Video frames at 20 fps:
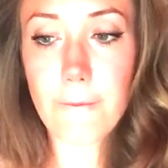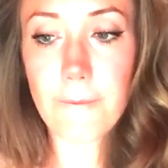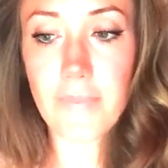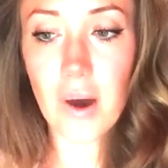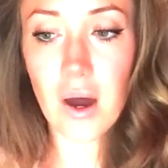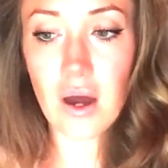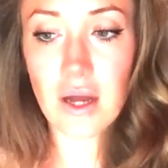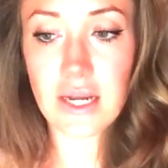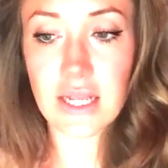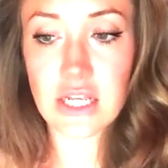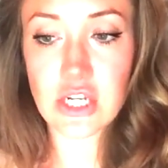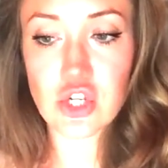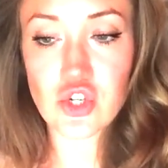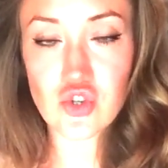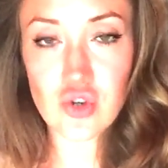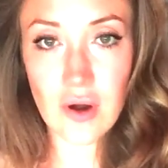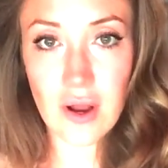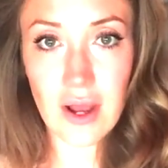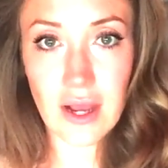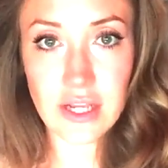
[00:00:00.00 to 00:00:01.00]
body
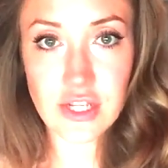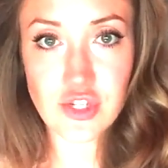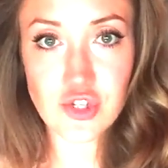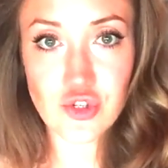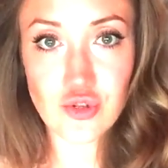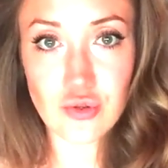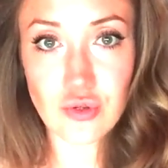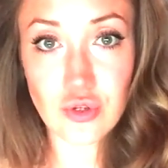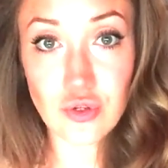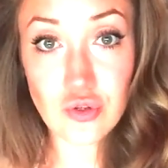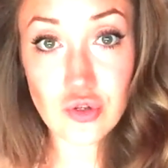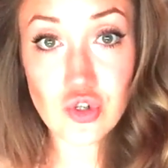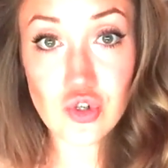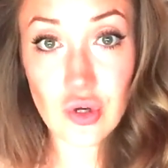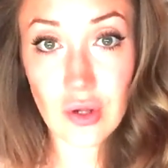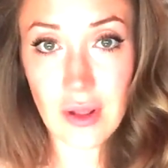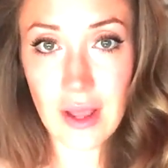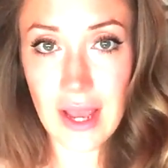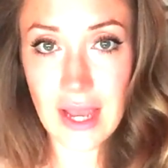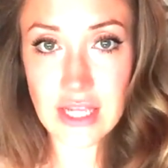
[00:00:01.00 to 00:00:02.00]
tries to
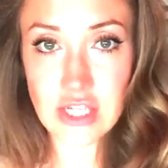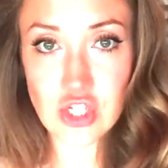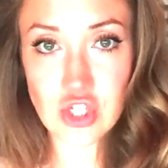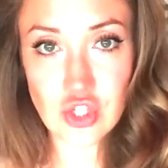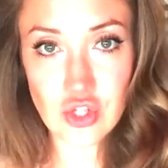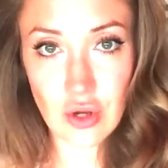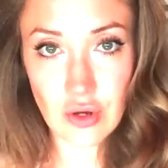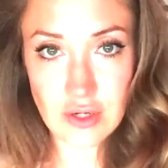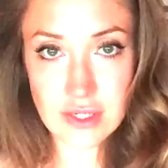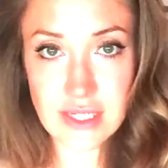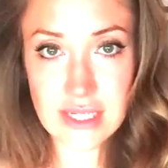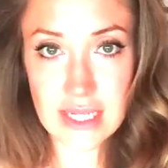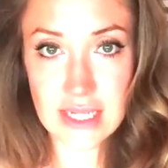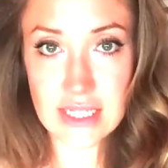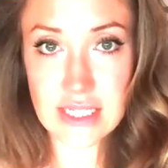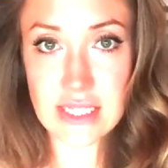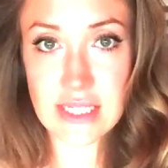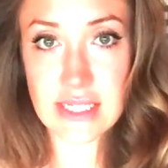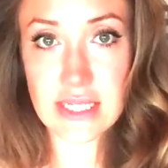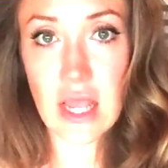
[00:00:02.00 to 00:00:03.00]
neutralize
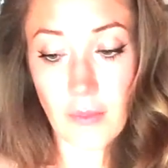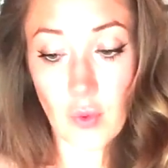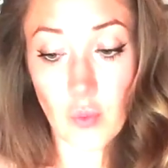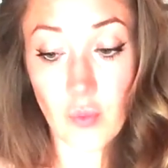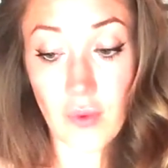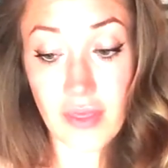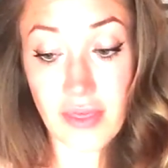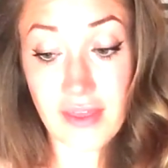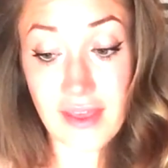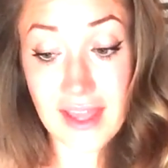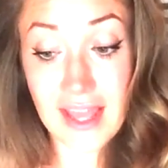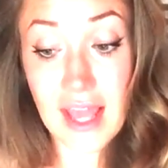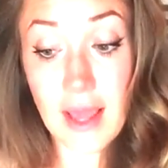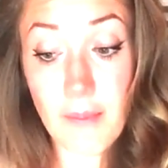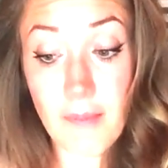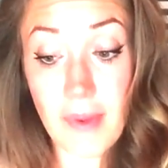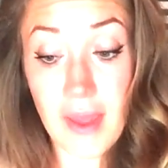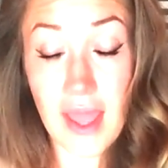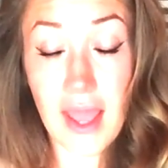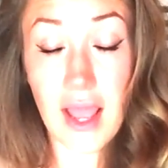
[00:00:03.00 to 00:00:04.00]
toxins with
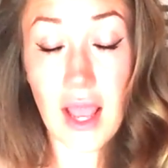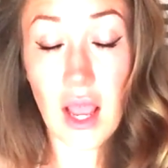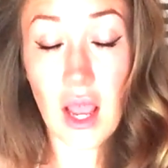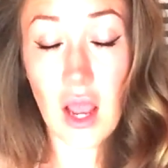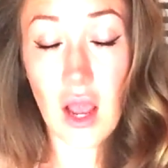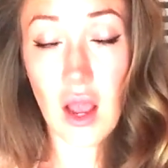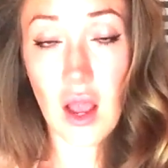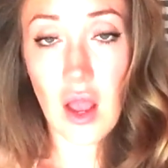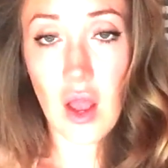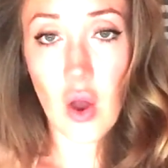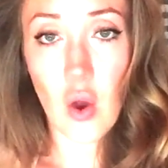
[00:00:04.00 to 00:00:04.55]
keeping